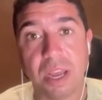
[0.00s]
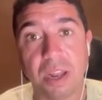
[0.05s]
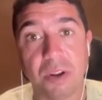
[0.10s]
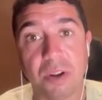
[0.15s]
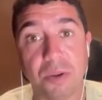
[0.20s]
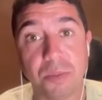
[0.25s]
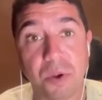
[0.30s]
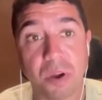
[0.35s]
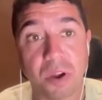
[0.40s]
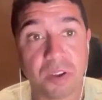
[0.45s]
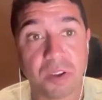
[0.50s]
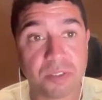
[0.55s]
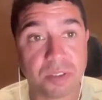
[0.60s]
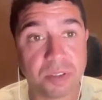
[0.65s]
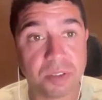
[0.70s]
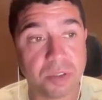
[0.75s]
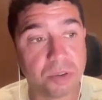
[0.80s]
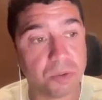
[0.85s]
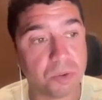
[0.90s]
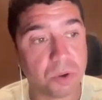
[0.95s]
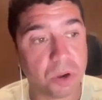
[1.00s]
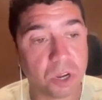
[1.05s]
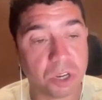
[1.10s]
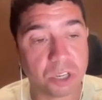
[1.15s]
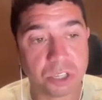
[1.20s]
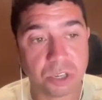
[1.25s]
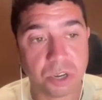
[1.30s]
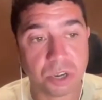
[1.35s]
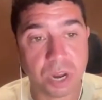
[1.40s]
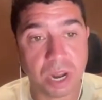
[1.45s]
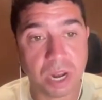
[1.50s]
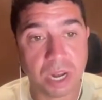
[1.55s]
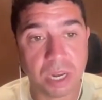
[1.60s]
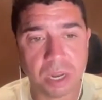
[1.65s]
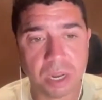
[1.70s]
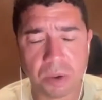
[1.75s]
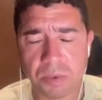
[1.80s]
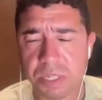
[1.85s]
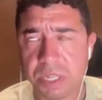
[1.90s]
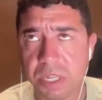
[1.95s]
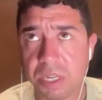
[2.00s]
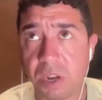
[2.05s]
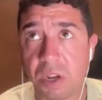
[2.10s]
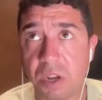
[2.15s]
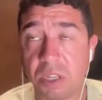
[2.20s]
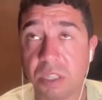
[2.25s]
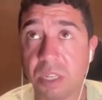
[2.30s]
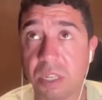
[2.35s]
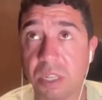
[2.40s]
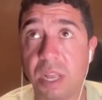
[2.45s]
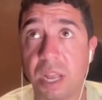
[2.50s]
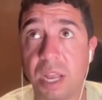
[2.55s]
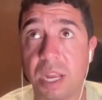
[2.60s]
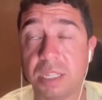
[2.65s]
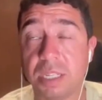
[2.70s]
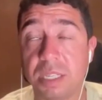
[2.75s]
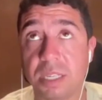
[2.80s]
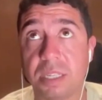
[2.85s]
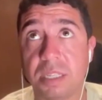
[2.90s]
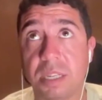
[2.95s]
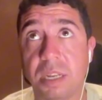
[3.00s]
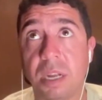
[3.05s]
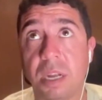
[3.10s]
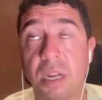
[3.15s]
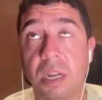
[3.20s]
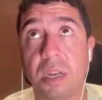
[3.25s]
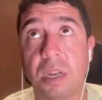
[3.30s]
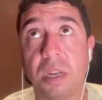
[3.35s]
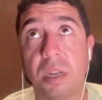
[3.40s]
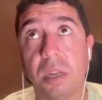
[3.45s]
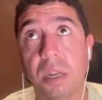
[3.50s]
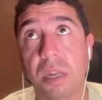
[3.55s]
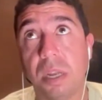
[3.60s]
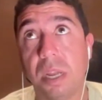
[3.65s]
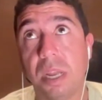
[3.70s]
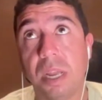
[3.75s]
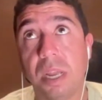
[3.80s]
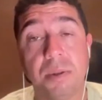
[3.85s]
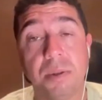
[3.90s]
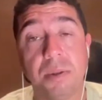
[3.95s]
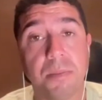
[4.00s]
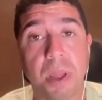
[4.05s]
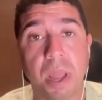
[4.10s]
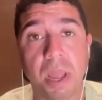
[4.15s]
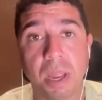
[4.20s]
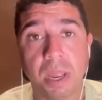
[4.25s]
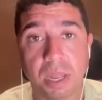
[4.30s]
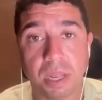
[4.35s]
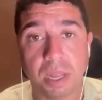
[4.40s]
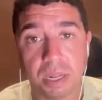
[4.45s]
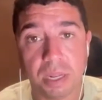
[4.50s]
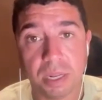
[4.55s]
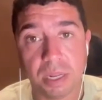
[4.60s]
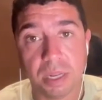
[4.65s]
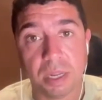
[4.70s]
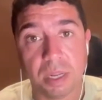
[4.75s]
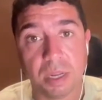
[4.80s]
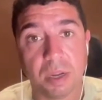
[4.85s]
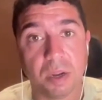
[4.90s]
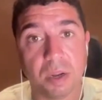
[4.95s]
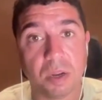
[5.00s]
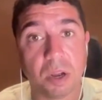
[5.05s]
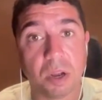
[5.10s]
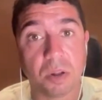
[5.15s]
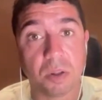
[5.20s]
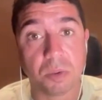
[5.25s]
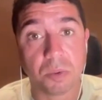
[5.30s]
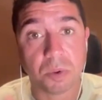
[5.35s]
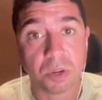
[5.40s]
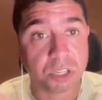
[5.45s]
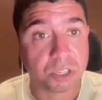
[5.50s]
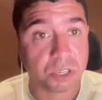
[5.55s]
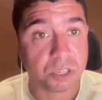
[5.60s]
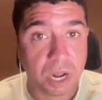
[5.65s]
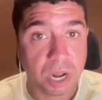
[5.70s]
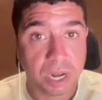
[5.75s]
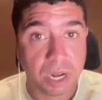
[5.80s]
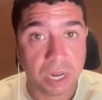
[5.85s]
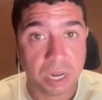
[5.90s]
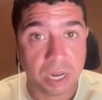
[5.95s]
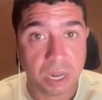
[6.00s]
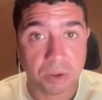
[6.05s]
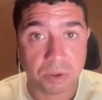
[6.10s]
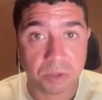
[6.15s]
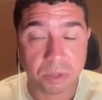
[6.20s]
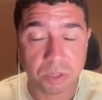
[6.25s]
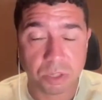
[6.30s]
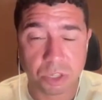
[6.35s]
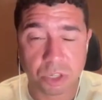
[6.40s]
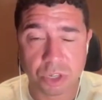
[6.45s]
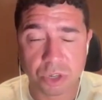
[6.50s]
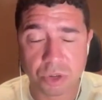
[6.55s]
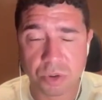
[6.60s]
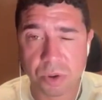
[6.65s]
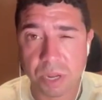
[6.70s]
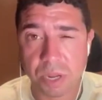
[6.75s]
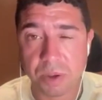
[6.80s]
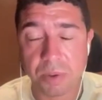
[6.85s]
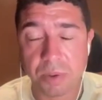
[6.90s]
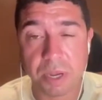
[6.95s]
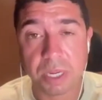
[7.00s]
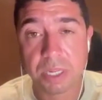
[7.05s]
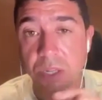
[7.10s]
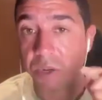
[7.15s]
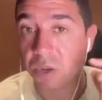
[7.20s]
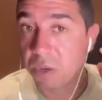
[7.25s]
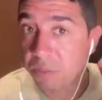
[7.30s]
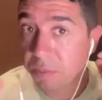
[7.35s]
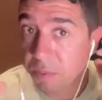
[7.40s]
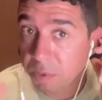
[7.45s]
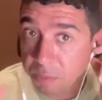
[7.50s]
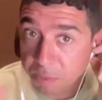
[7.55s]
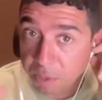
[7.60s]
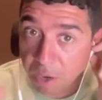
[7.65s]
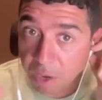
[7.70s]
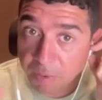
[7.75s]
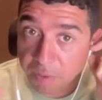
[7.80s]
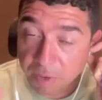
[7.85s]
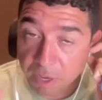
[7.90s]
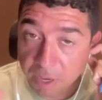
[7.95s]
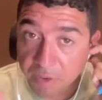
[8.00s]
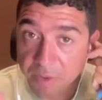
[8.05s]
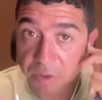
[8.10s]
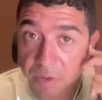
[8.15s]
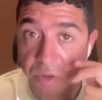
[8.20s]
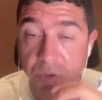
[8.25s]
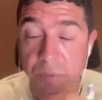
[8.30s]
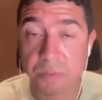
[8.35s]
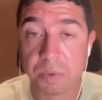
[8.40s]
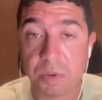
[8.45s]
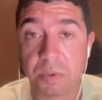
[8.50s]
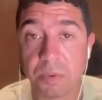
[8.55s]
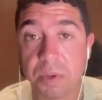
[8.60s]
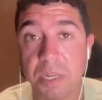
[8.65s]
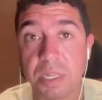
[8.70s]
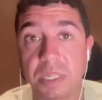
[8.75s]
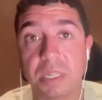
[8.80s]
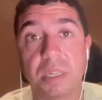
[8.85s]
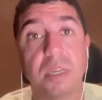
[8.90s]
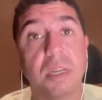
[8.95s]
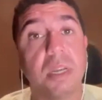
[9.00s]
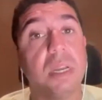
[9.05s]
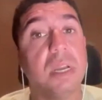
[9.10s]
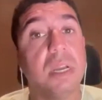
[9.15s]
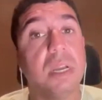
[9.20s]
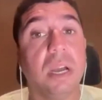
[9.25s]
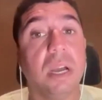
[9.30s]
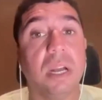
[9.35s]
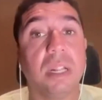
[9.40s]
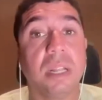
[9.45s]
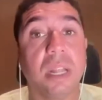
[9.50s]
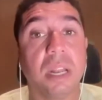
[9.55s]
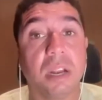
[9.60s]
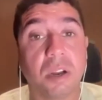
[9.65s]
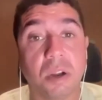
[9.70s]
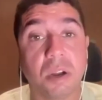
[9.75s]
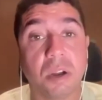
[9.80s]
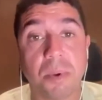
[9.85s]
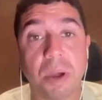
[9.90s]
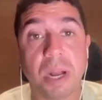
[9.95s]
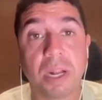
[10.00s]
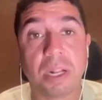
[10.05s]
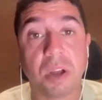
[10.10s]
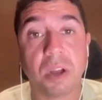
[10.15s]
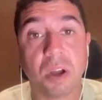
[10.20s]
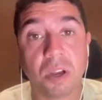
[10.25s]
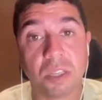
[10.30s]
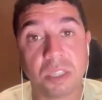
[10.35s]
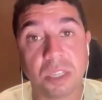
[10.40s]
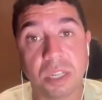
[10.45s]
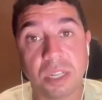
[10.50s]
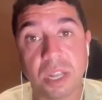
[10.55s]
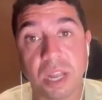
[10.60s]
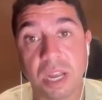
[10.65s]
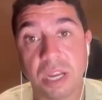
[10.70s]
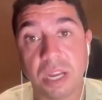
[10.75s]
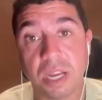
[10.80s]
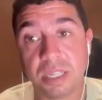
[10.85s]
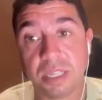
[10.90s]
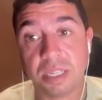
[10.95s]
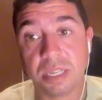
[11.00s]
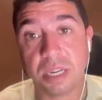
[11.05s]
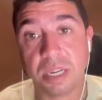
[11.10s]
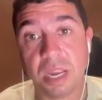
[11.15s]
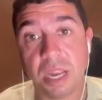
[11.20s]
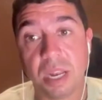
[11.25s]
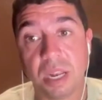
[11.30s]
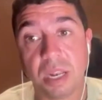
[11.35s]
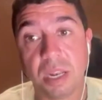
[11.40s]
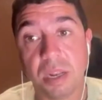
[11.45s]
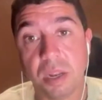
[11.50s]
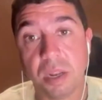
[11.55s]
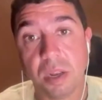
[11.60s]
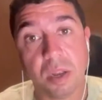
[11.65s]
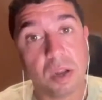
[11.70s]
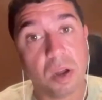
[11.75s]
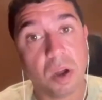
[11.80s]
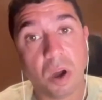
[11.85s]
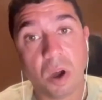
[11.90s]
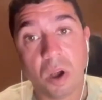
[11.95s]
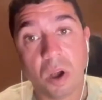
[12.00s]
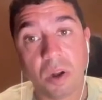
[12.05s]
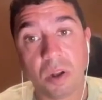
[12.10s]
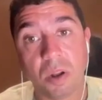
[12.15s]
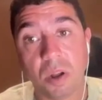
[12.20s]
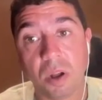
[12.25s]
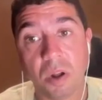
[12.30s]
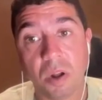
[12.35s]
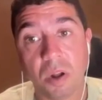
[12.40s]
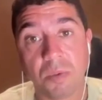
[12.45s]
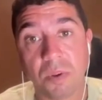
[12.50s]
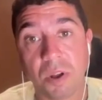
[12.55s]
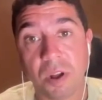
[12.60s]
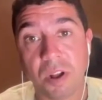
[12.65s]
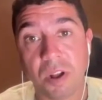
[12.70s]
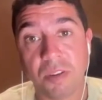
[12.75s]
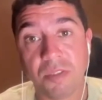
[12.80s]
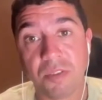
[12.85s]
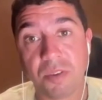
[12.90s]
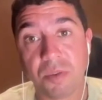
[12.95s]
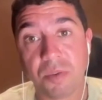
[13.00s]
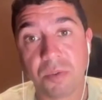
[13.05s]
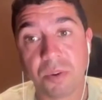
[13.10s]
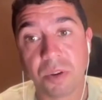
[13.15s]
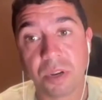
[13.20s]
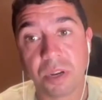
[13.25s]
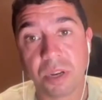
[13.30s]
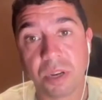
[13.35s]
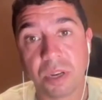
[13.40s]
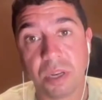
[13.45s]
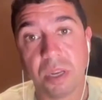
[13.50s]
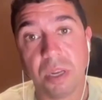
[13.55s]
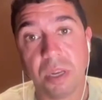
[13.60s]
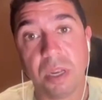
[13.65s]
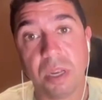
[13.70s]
and I'm off to Australia. I was in Austin, Texas there in May. I go to Australia now in 3 weeks' time. We'll be over there for a couple of weeks. And then I go back to Austin, Texas again, all for work.